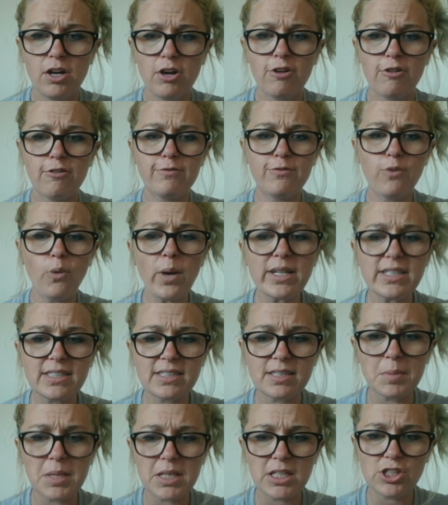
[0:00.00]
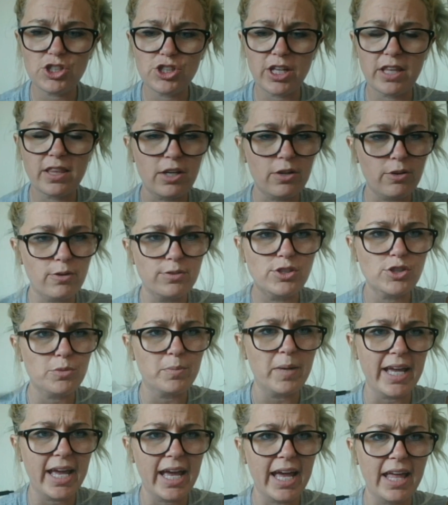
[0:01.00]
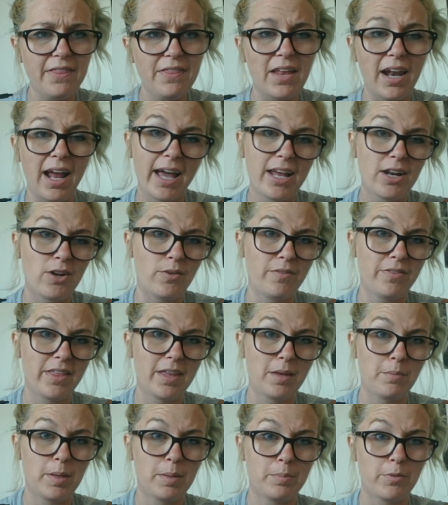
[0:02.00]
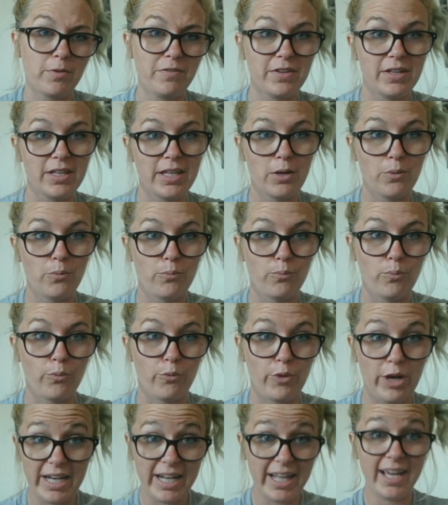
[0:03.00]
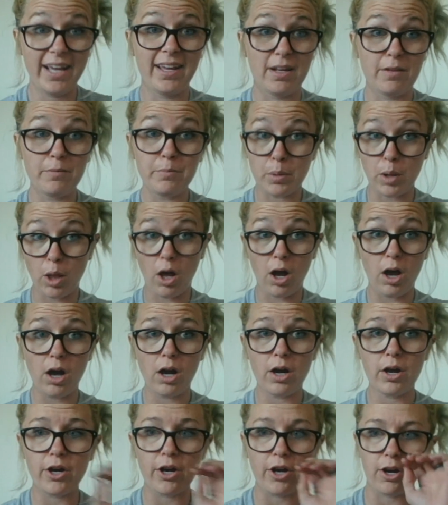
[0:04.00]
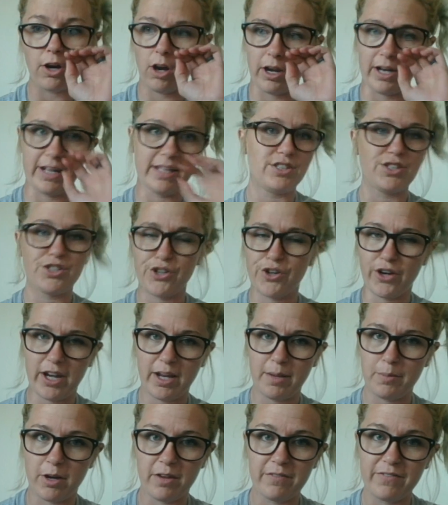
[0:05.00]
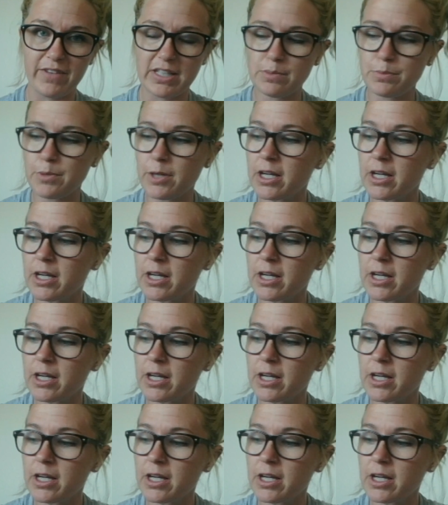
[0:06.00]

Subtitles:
voice some of the shit that goes through my head that I don't think people feel like reading in a blog or on Instagram or on Facebook.